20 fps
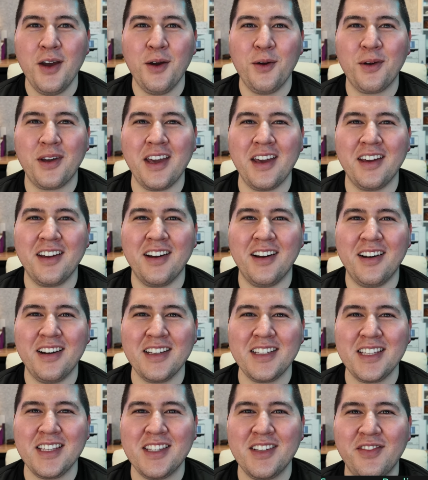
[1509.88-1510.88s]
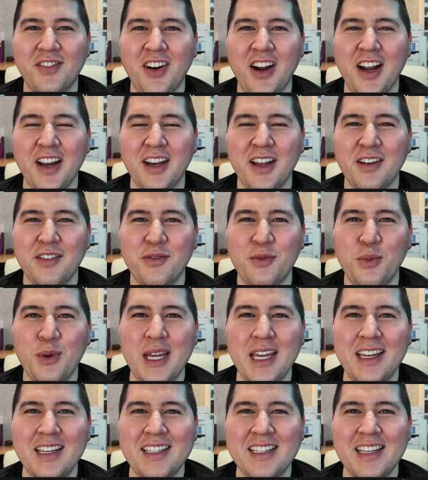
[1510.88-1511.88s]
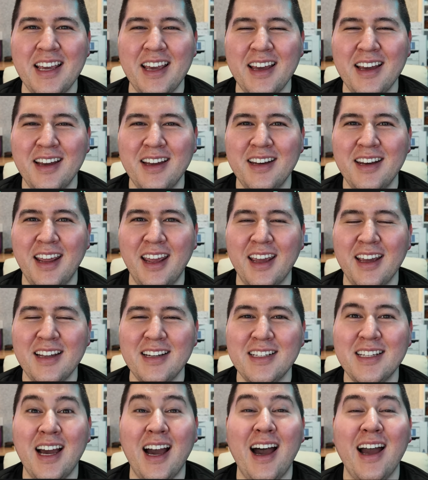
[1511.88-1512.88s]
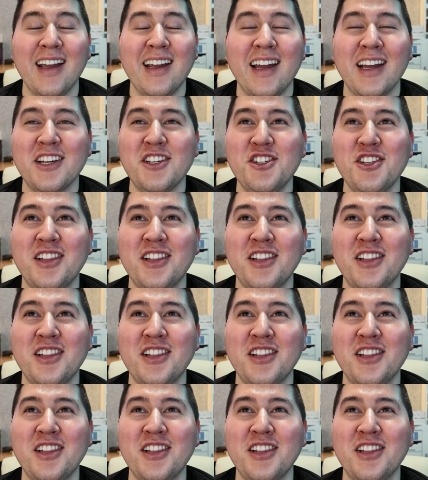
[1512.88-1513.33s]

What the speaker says: Okay, guys, it's Friday of week 10, and I